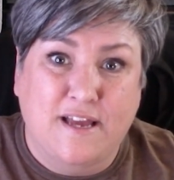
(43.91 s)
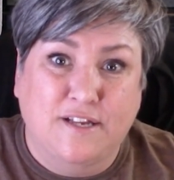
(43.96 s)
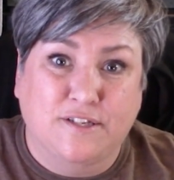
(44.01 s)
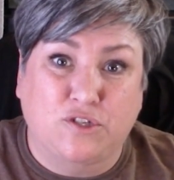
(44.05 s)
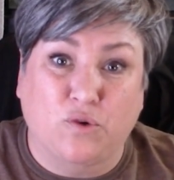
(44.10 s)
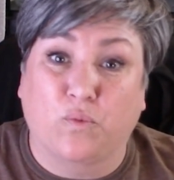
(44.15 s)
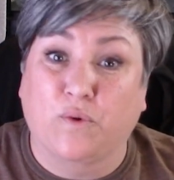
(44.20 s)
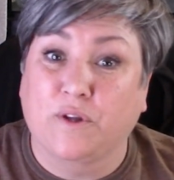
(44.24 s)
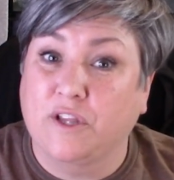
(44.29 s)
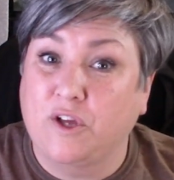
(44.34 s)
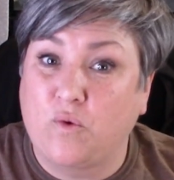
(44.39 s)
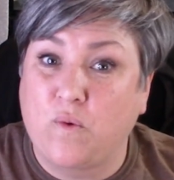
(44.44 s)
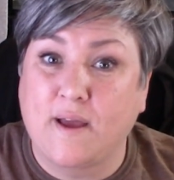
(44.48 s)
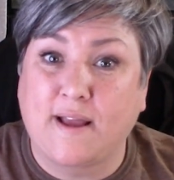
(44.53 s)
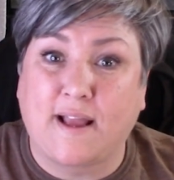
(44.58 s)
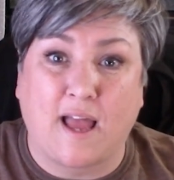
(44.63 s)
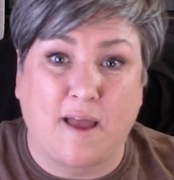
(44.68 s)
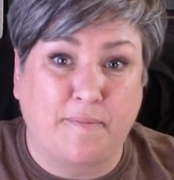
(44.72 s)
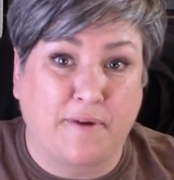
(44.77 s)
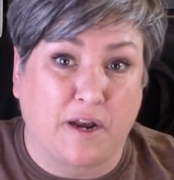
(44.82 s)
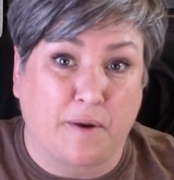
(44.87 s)
So really quick,
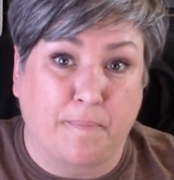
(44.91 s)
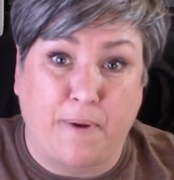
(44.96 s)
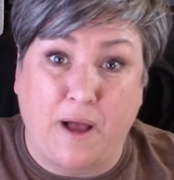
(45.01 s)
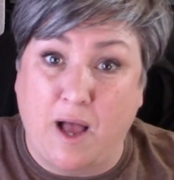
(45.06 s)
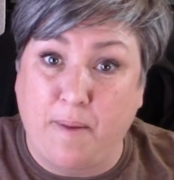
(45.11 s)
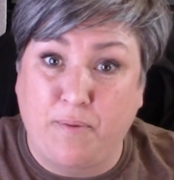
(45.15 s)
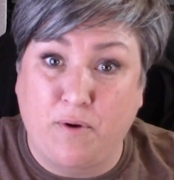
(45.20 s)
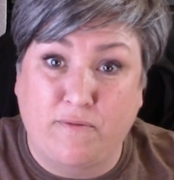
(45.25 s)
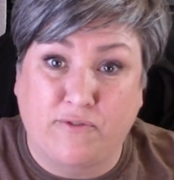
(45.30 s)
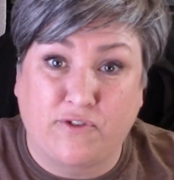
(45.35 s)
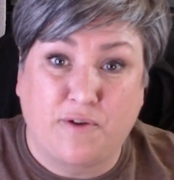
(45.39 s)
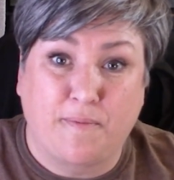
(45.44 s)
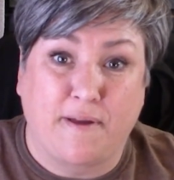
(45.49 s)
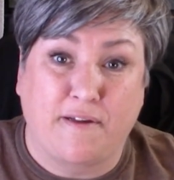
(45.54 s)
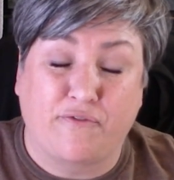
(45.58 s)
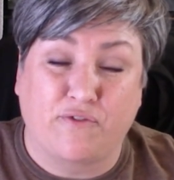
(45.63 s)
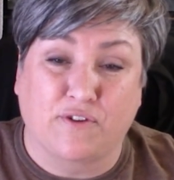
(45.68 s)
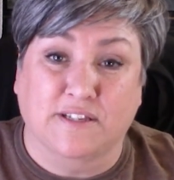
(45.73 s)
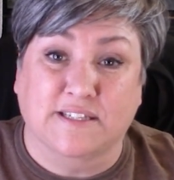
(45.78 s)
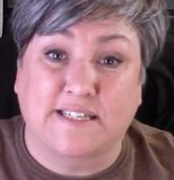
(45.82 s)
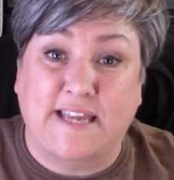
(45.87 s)
I'm going to pop over to my
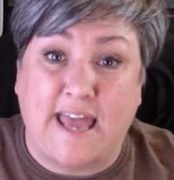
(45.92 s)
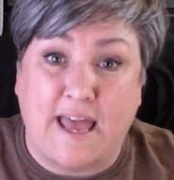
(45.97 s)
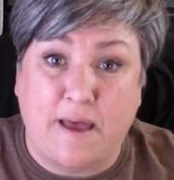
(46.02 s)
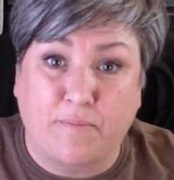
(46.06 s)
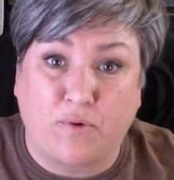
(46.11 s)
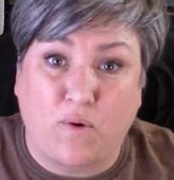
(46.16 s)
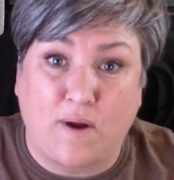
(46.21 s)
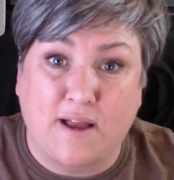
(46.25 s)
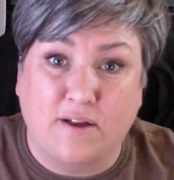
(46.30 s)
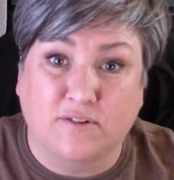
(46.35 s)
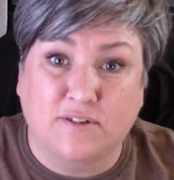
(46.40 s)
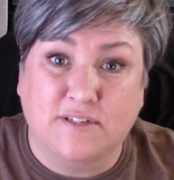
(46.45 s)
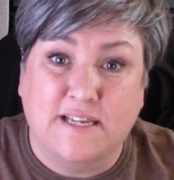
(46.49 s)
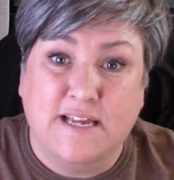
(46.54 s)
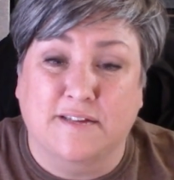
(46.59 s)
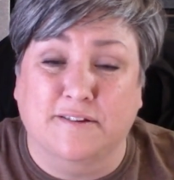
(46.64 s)
friend's campground,